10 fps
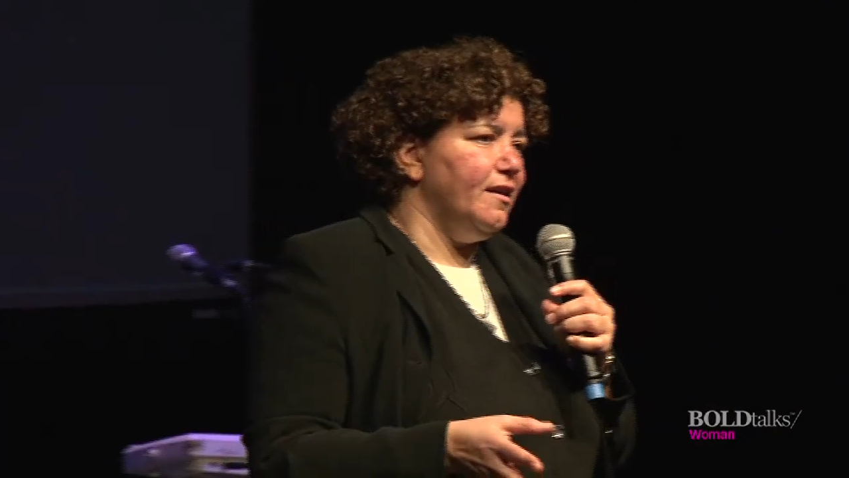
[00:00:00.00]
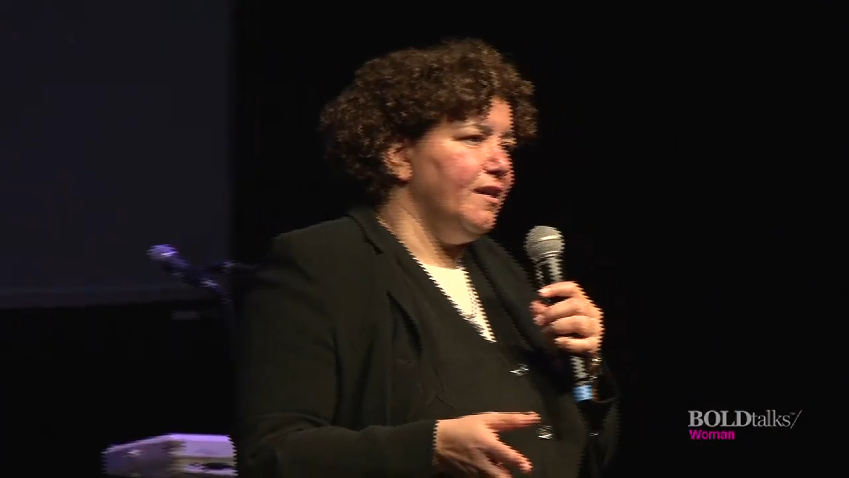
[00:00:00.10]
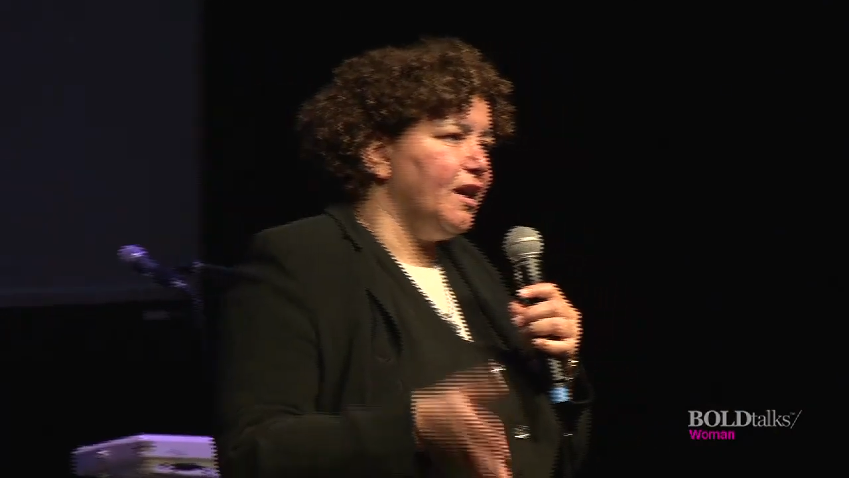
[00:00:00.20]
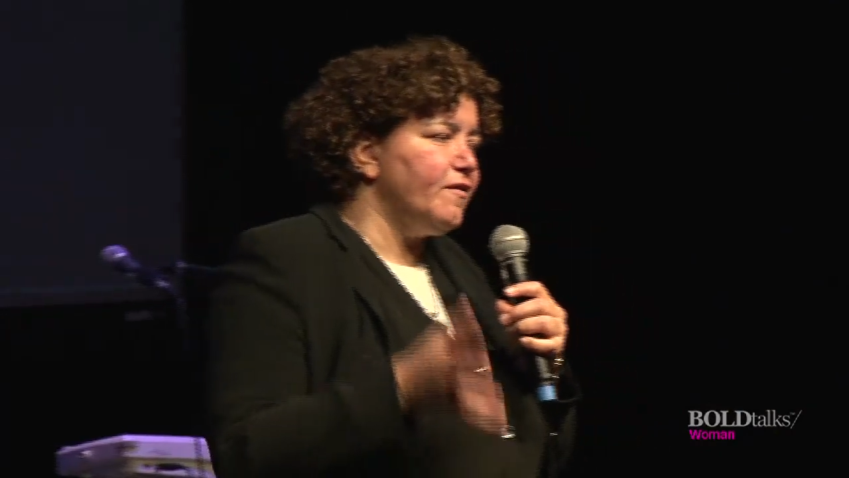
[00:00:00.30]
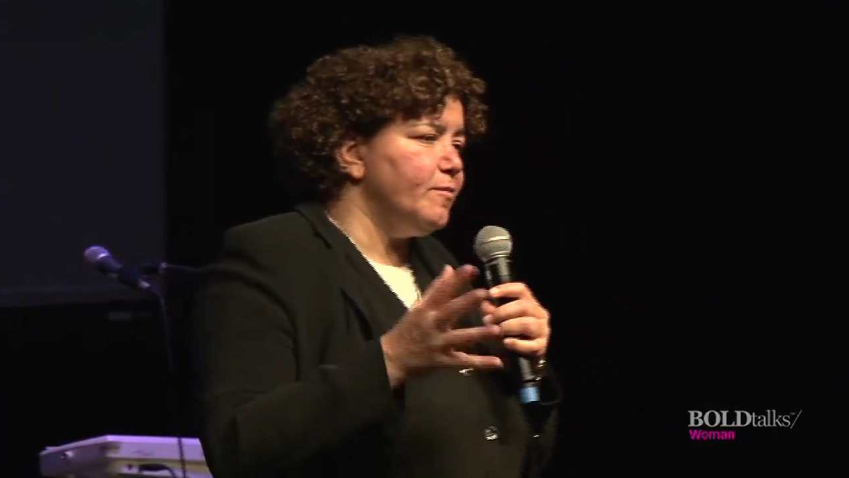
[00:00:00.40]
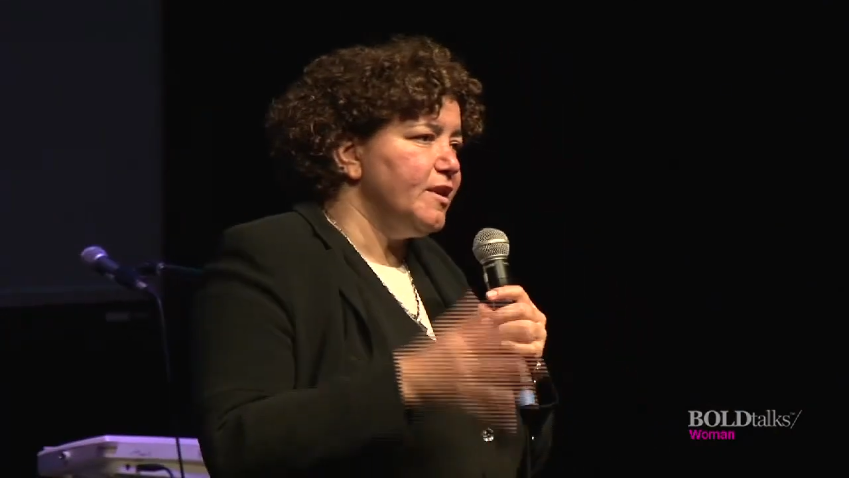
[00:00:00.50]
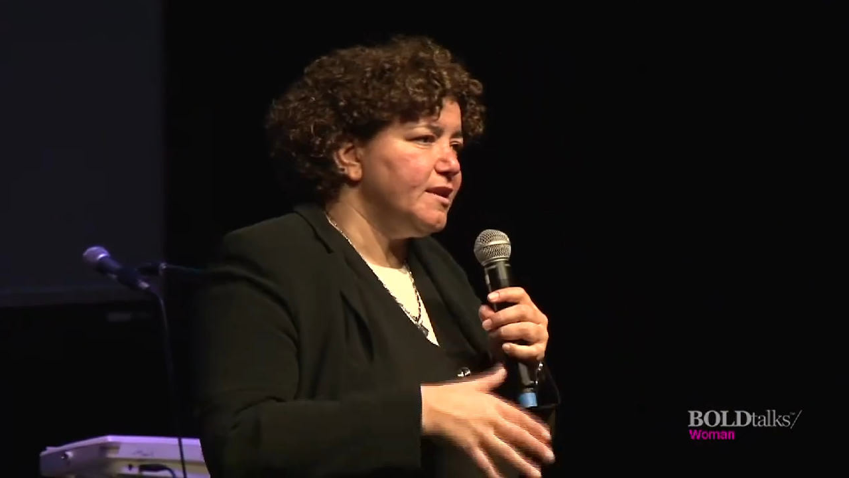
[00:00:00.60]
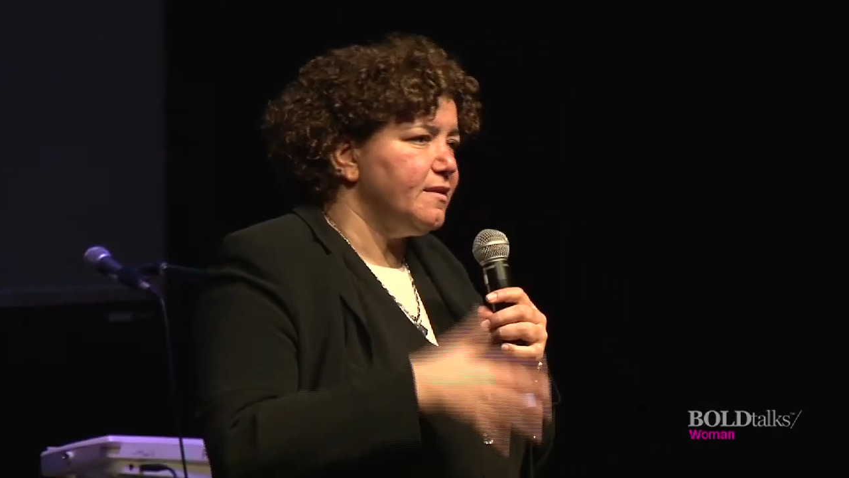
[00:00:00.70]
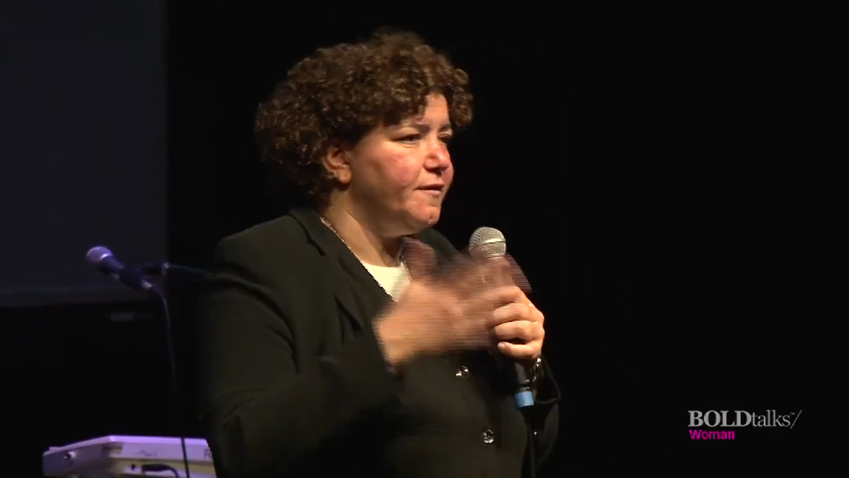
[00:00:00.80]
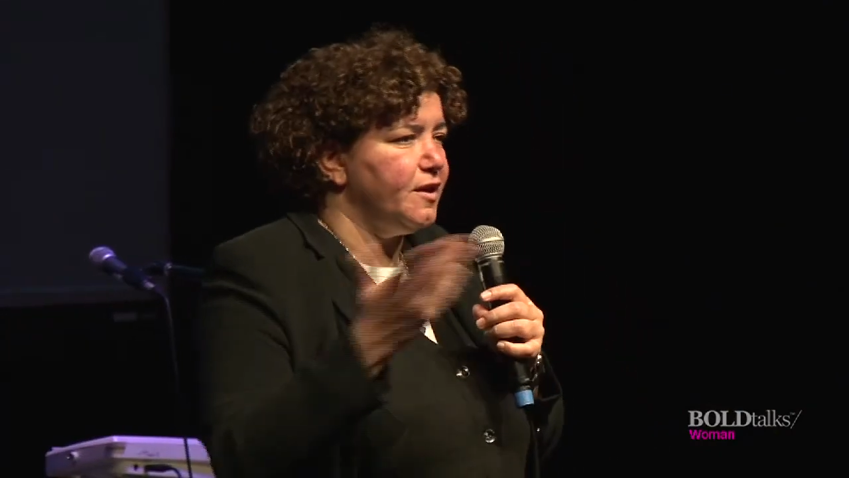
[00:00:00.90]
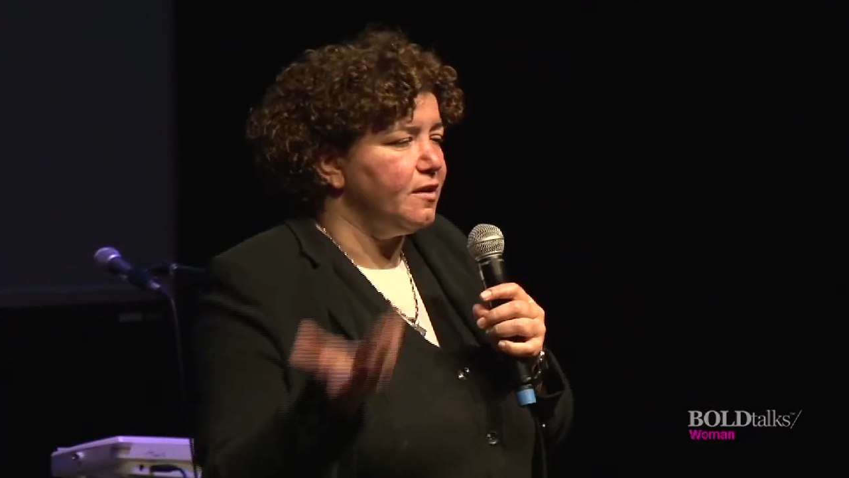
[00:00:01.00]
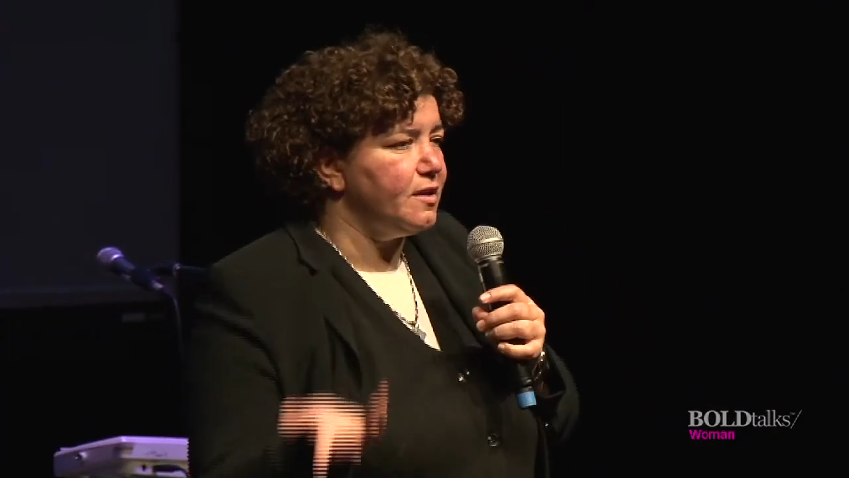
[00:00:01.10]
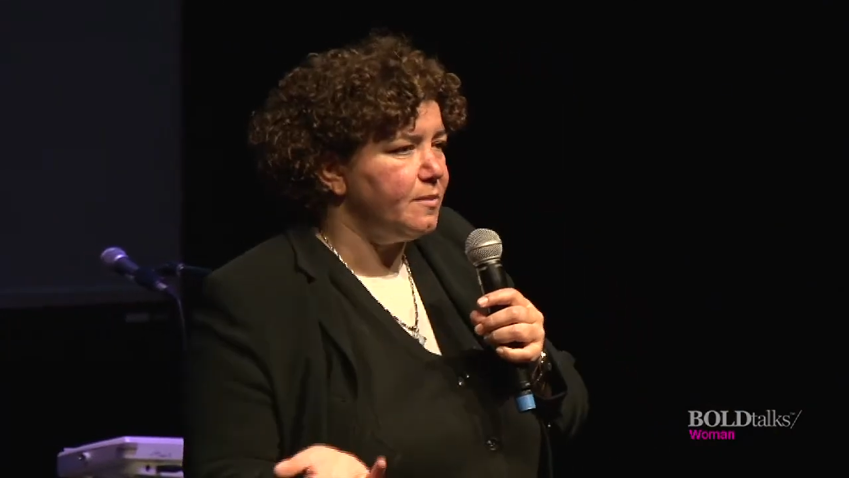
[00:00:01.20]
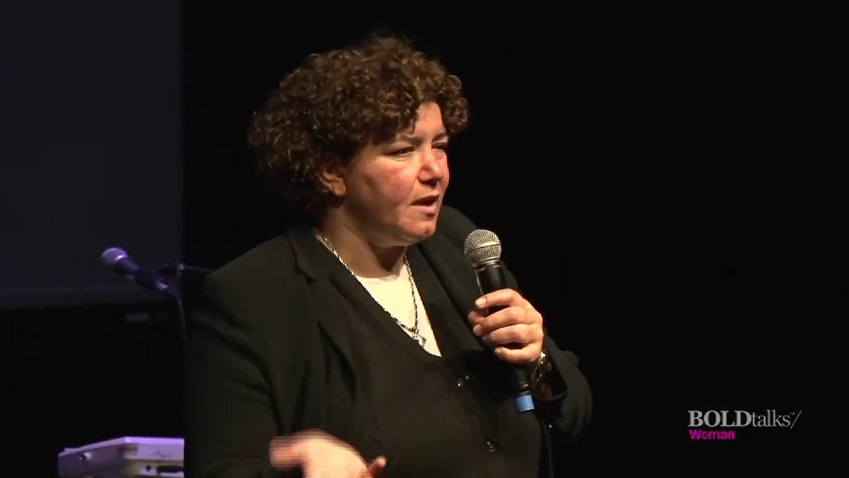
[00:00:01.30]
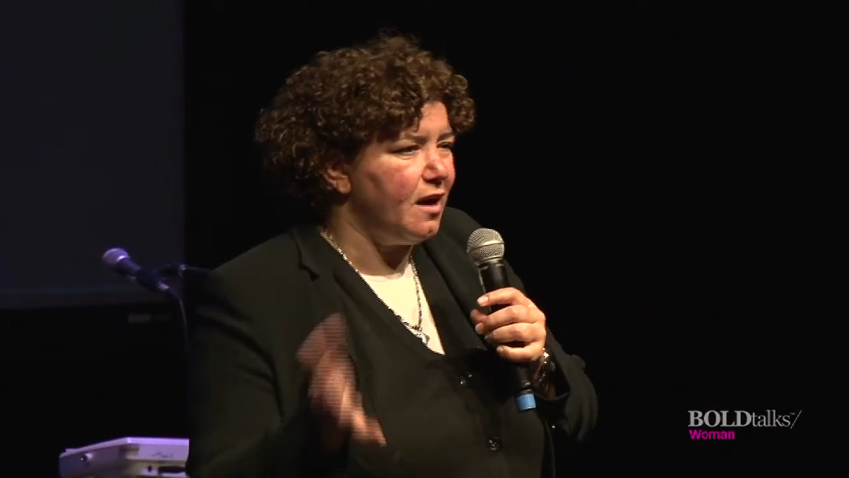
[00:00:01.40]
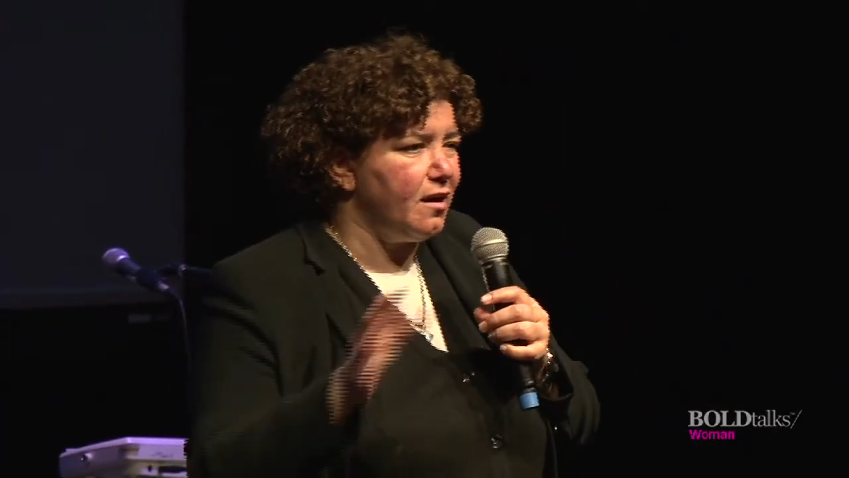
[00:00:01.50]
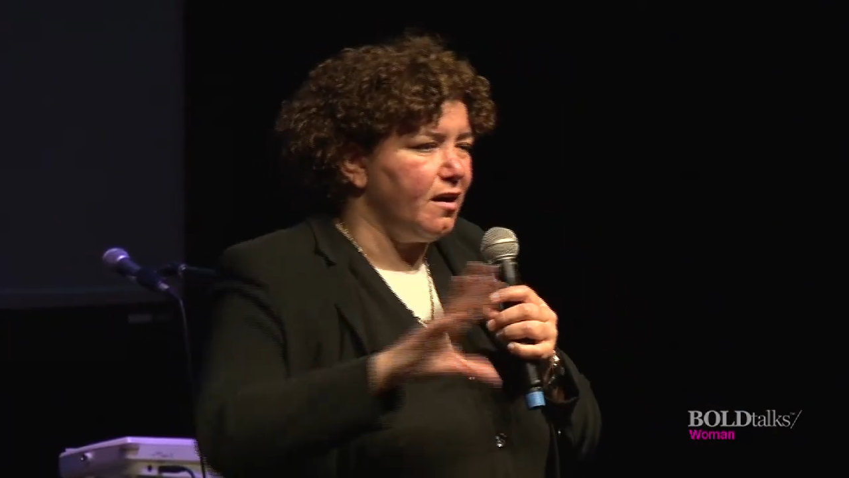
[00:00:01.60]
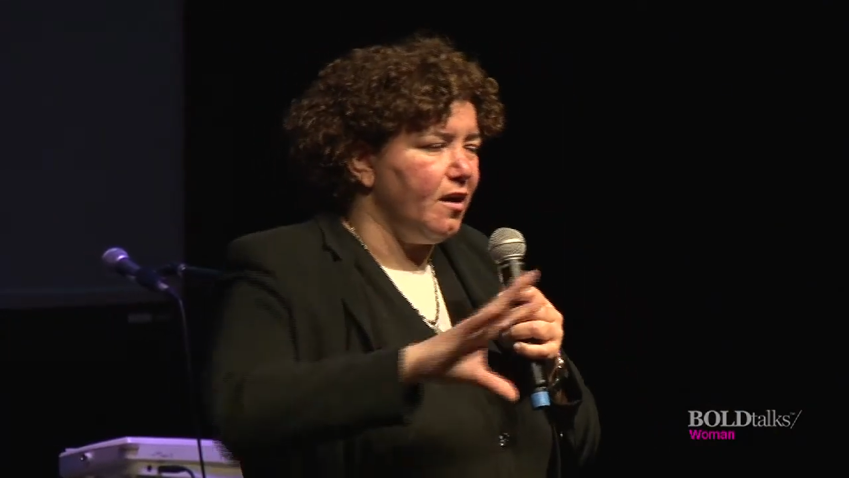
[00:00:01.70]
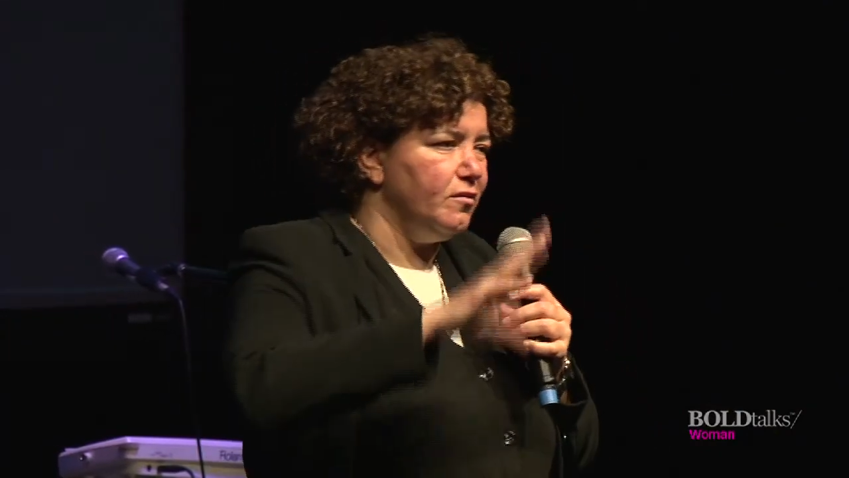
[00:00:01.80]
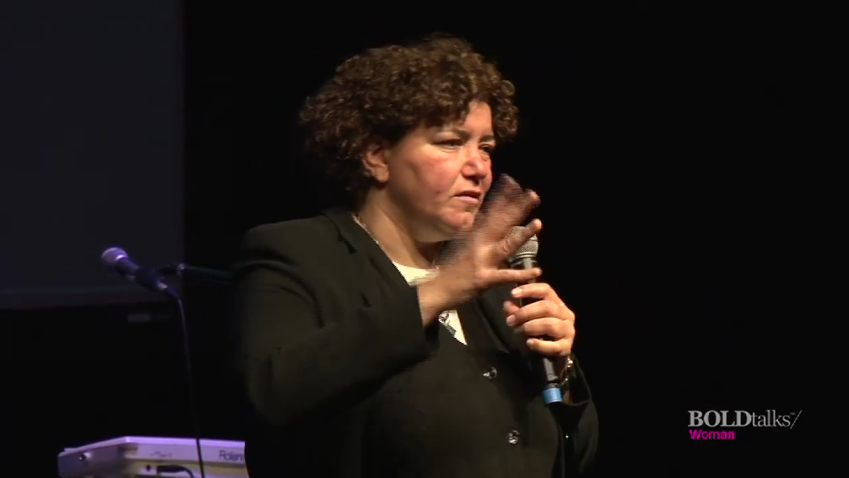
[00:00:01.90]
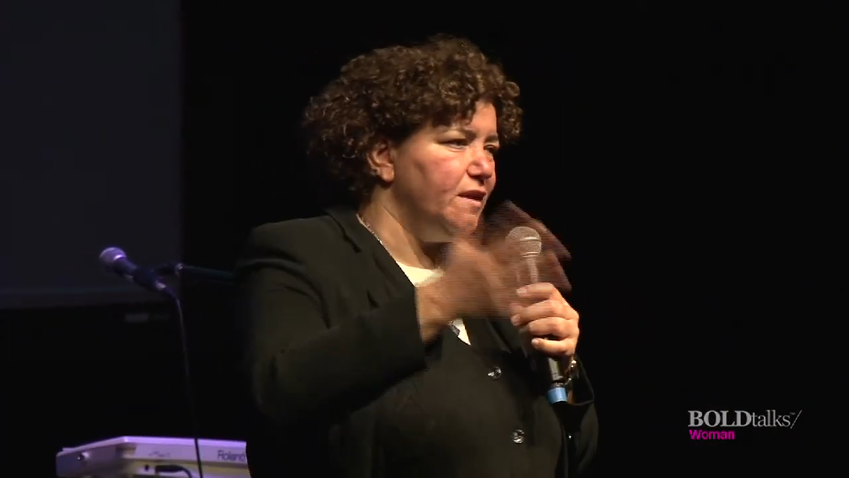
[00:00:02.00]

the government figures are around